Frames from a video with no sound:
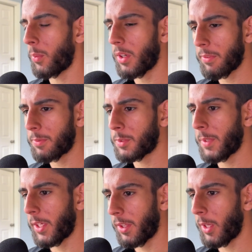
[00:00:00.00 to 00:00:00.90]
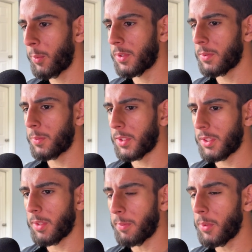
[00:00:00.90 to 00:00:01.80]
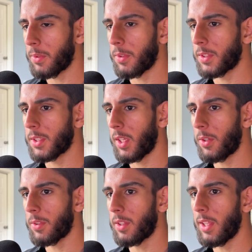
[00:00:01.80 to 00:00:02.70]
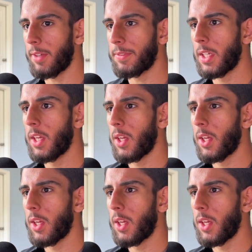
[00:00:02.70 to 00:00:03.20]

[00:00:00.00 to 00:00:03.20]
One of them speculate what the mutant looks like on the left.